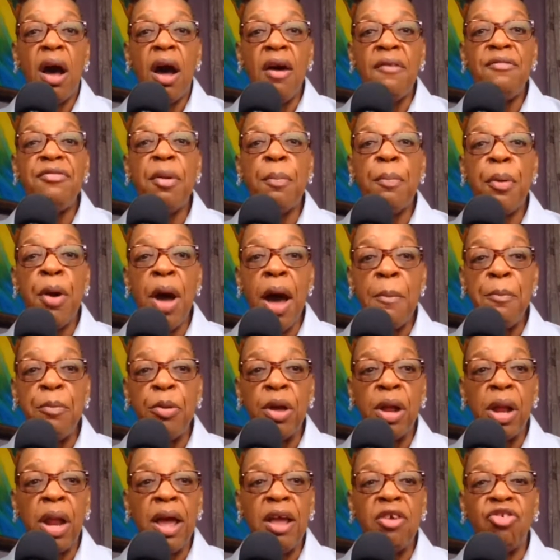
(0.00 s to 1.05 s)
of the
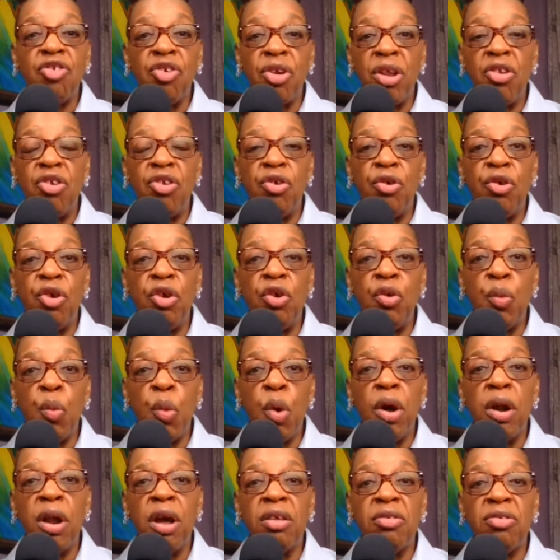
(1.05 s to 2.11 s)
population do you
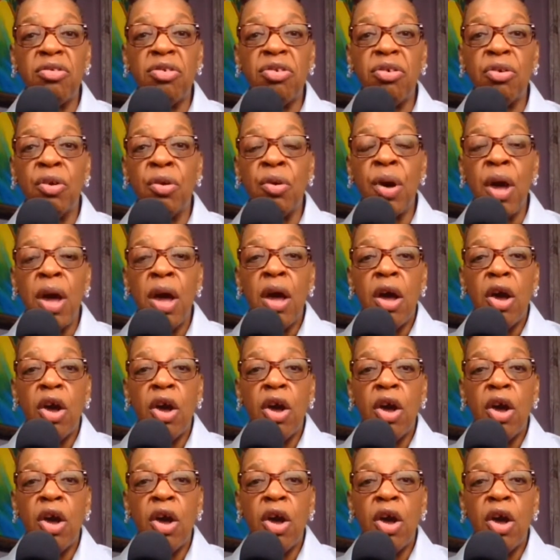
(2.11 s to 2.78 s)
want us to